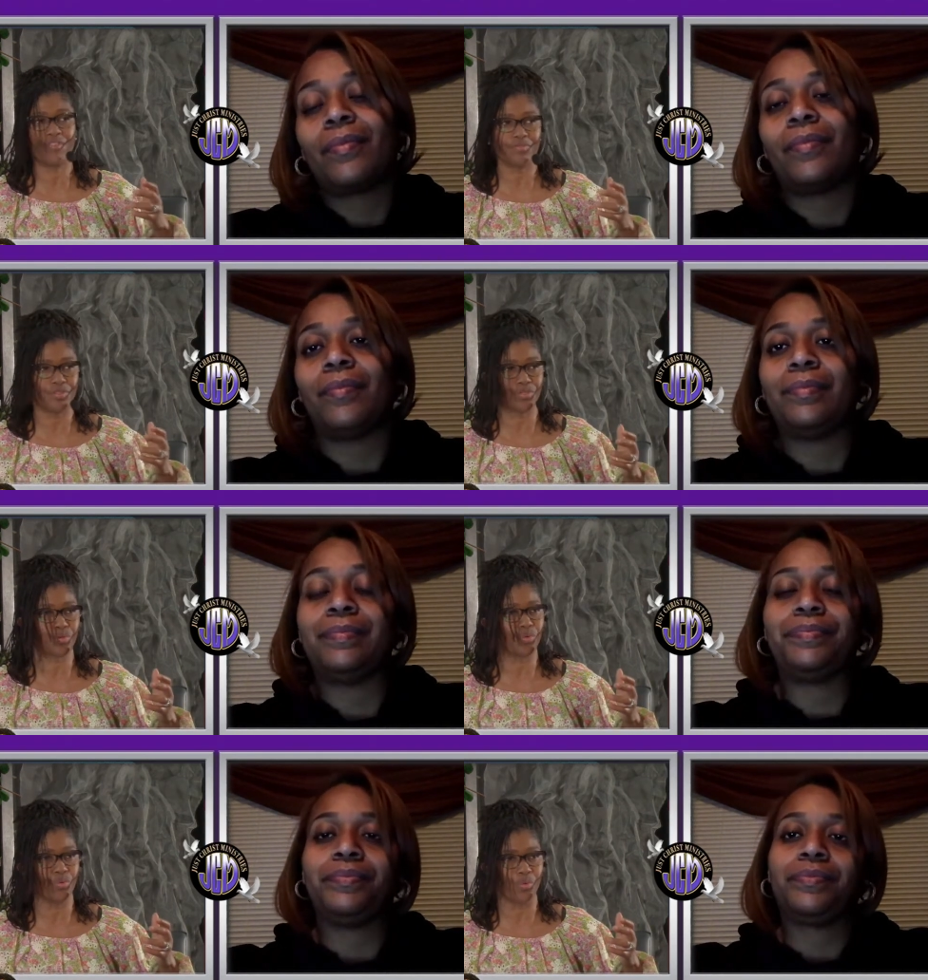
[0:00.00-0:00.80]
Speaker 1: of the
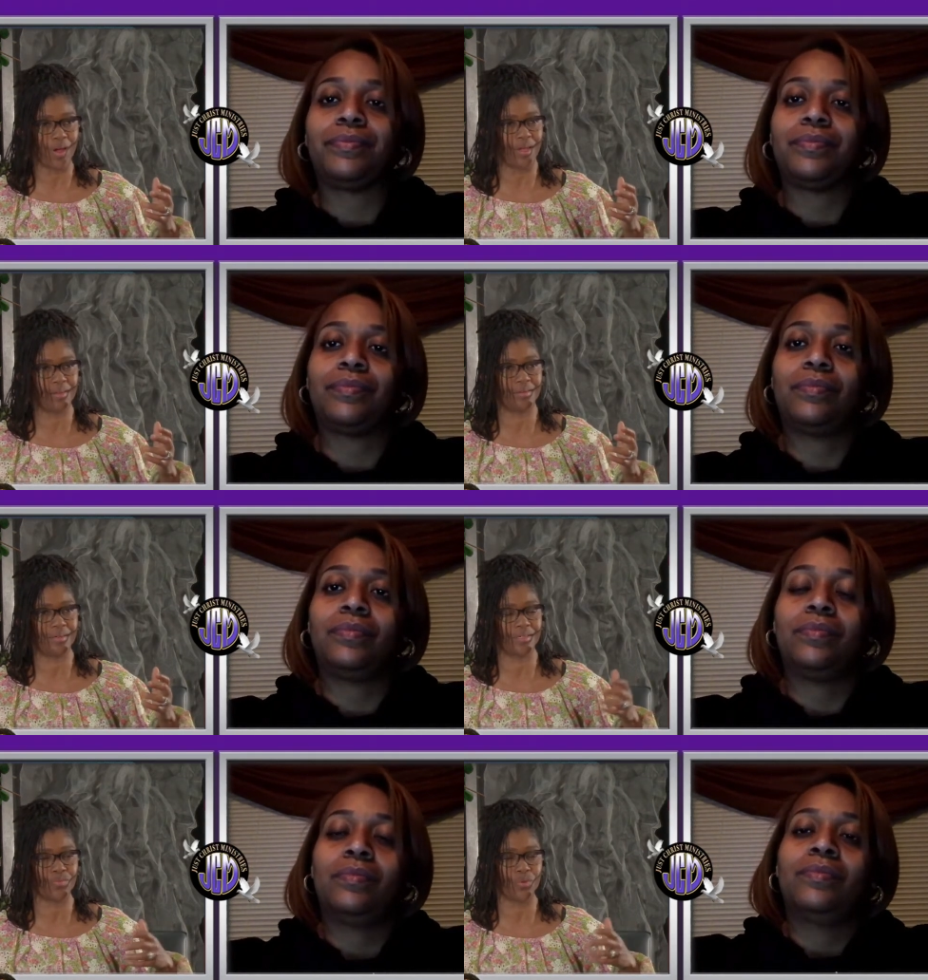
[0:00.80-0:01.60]
school, right?
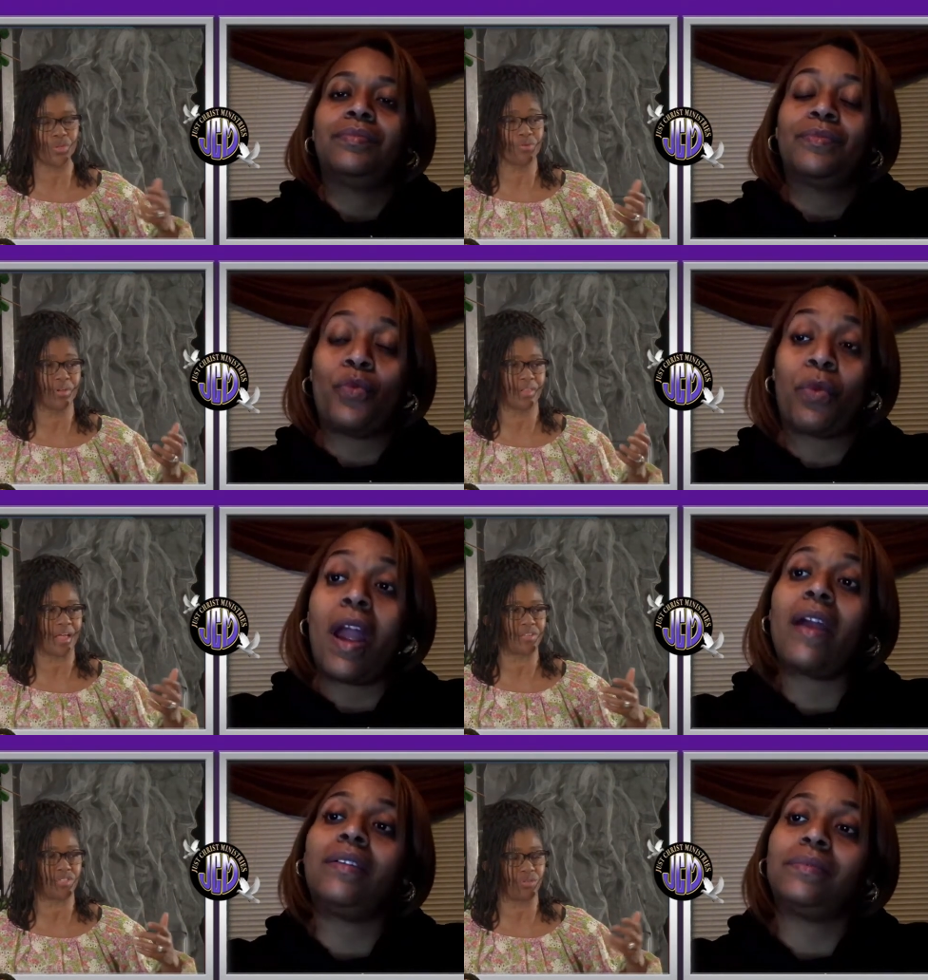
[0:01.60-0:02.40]
Because when you're in class,
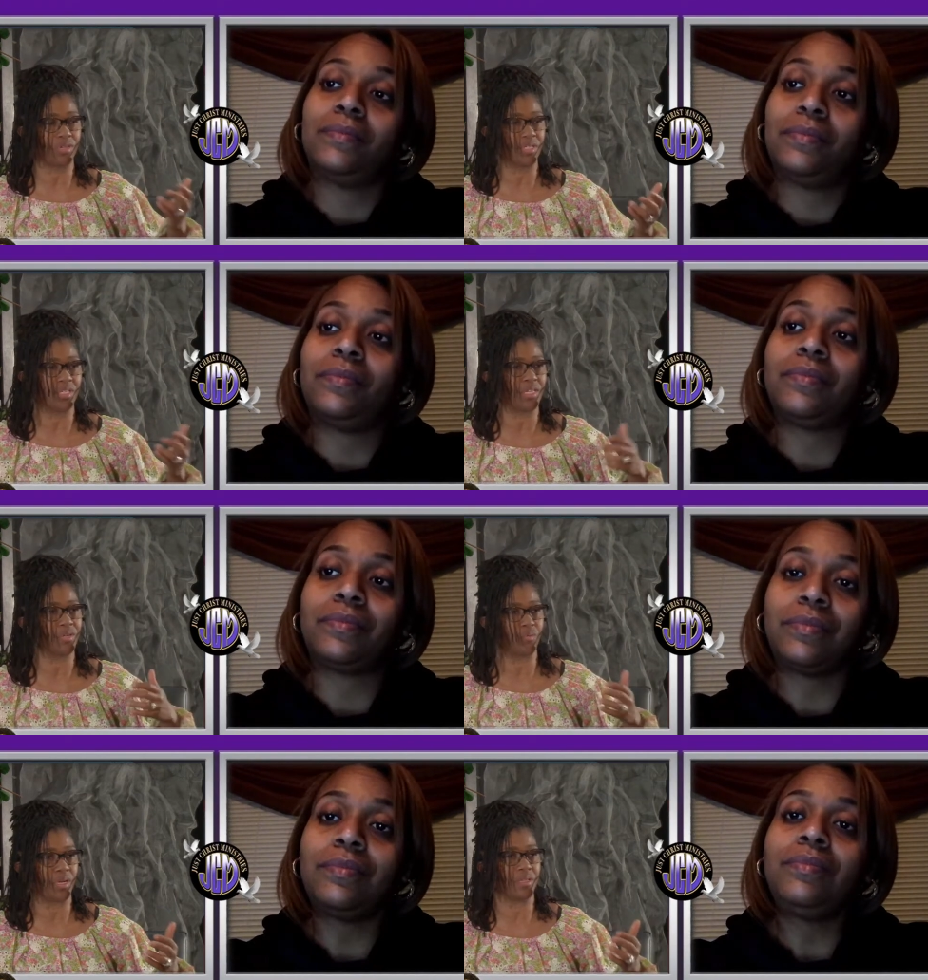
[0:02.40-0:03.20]
right, you're dealing
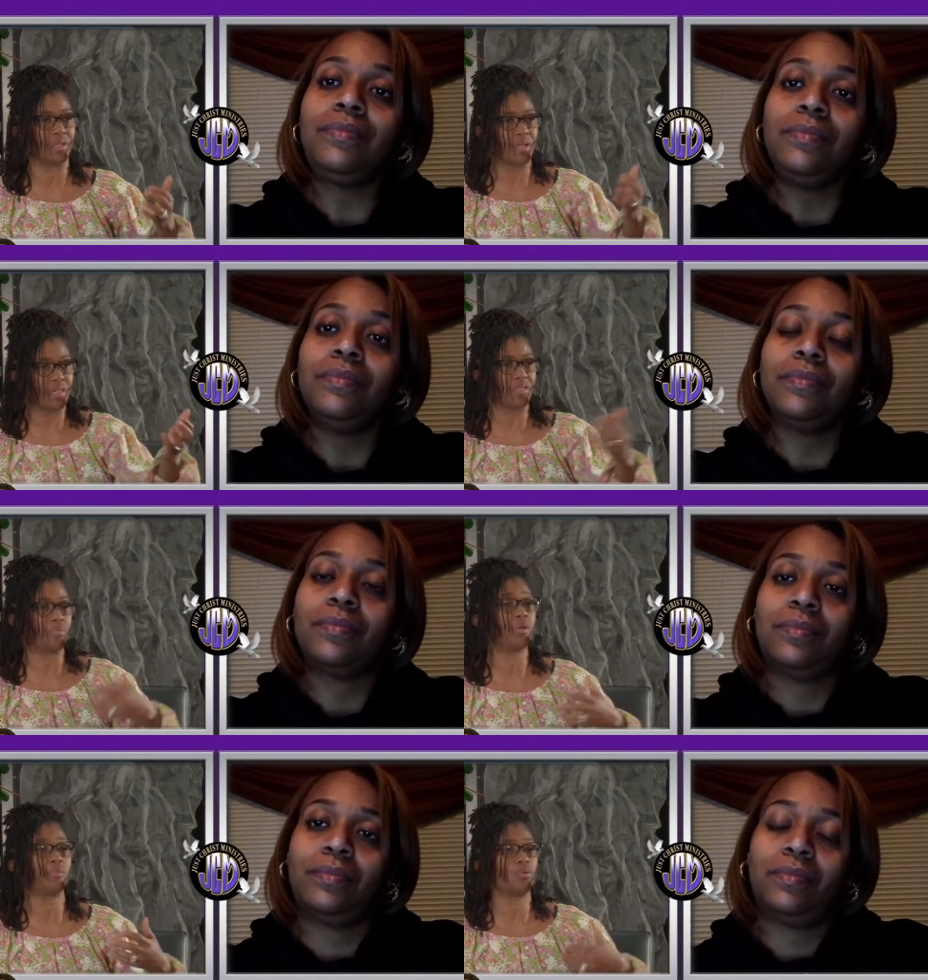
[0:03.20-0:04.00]
with the
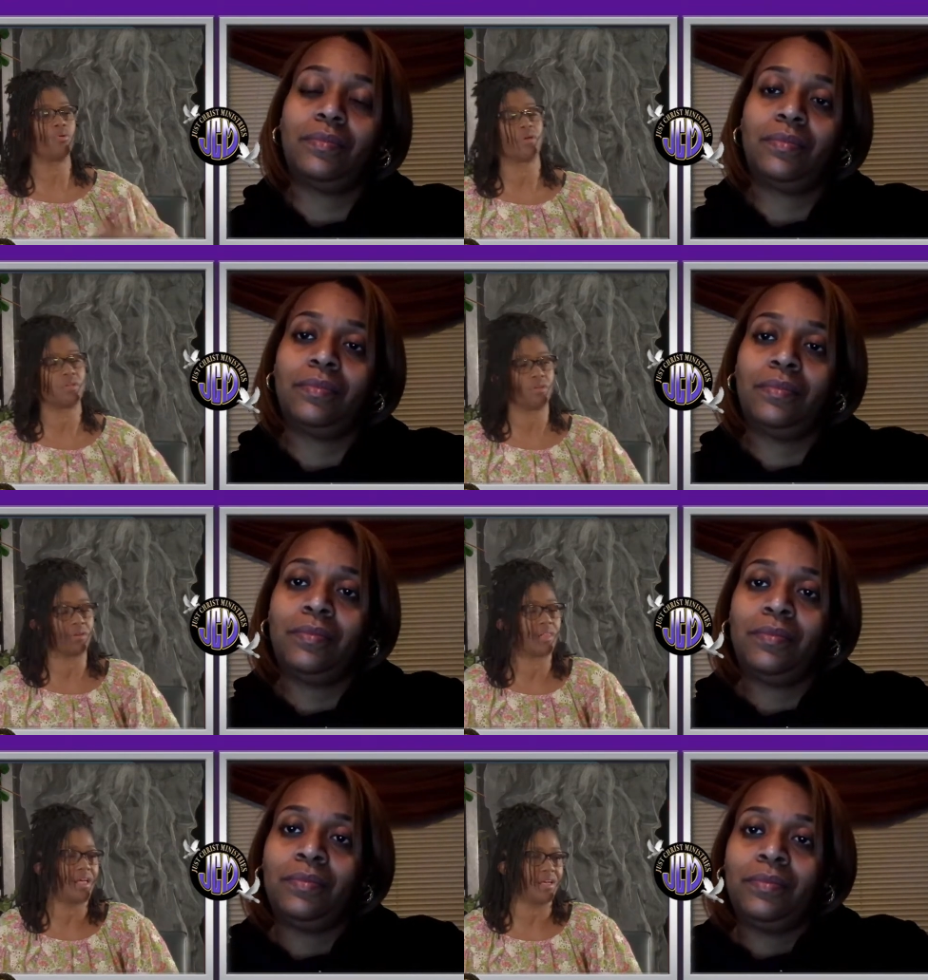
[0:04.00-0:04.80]
people who are in your
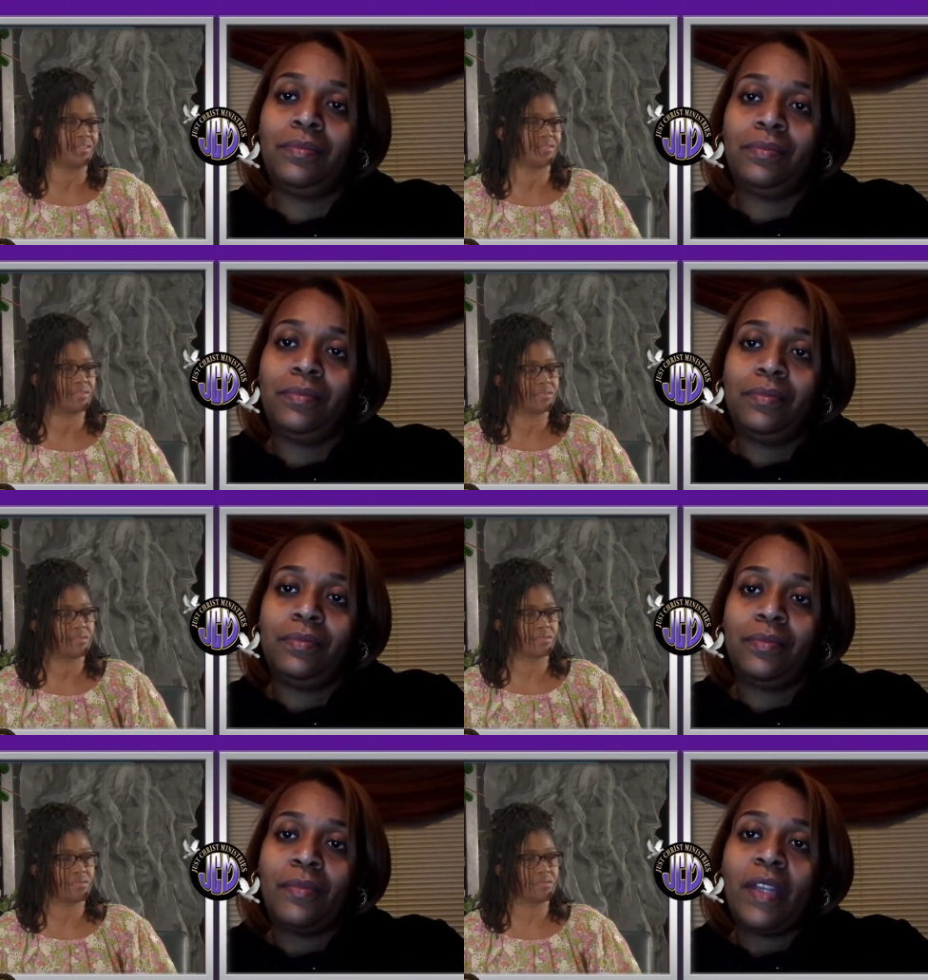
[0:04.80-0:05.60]
class,
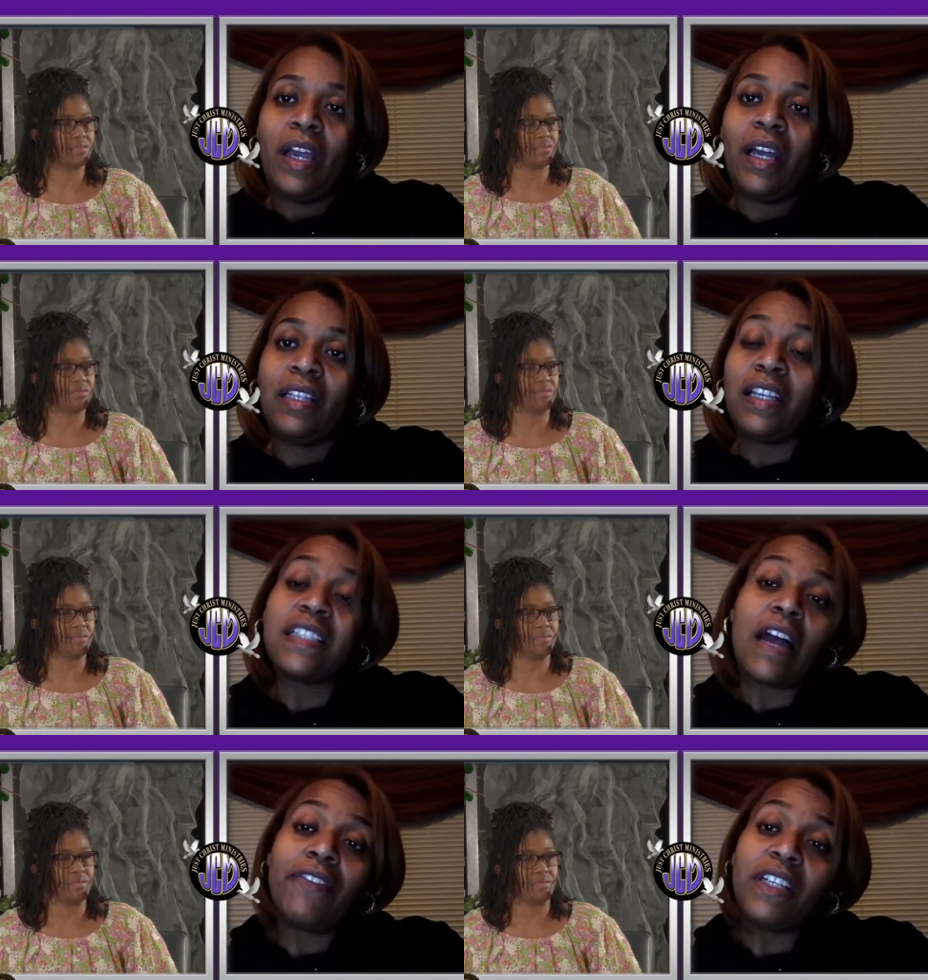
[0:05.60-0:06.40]
Speaker 2: and
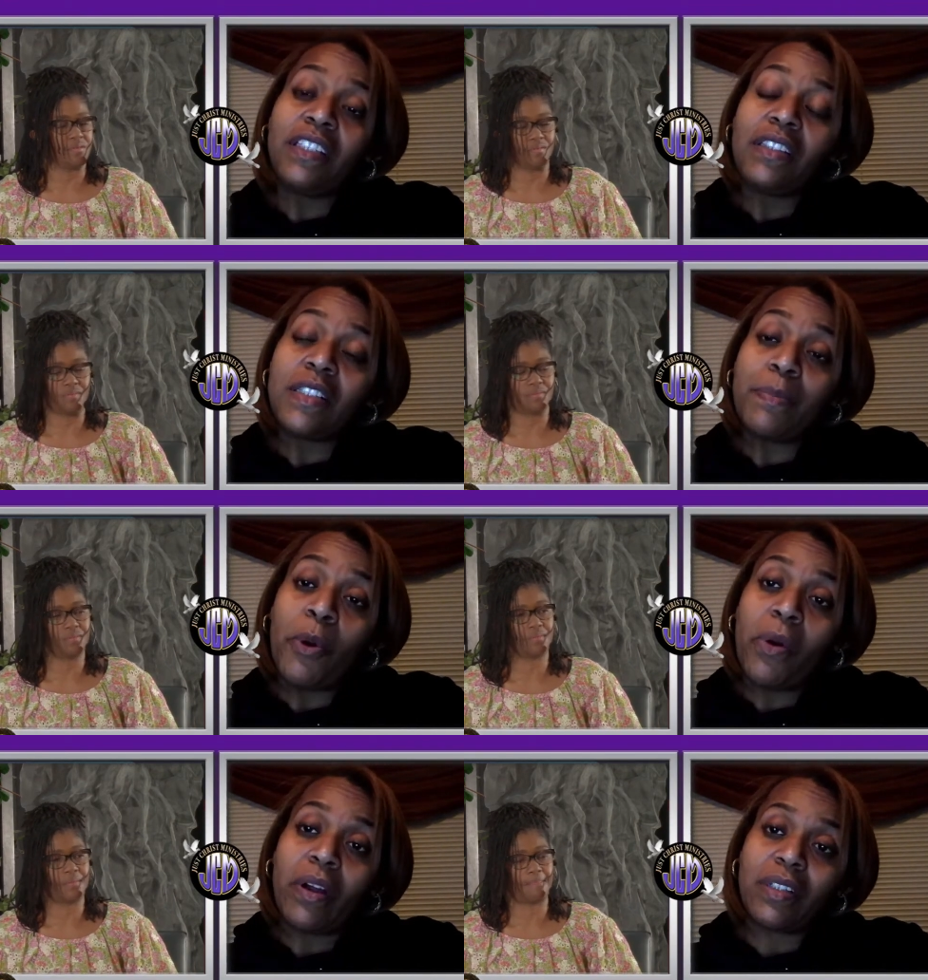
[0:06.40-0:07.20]
let's not forget the
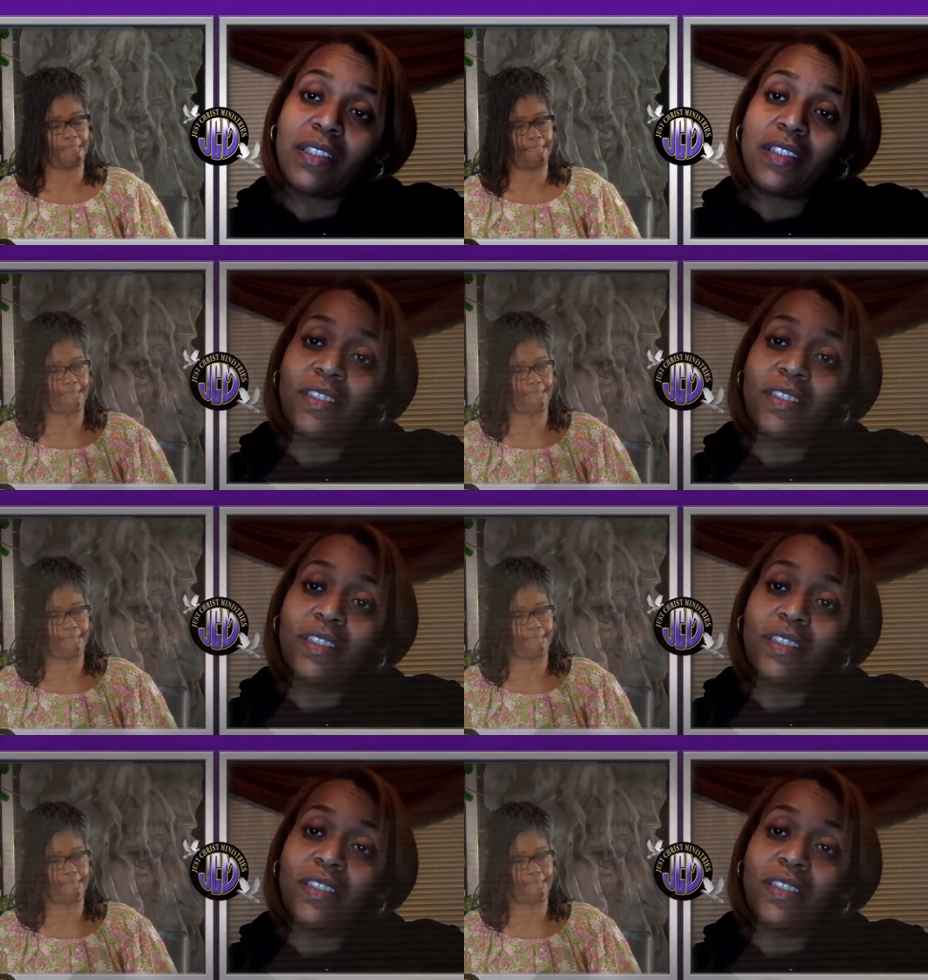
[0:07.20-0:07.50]
sports.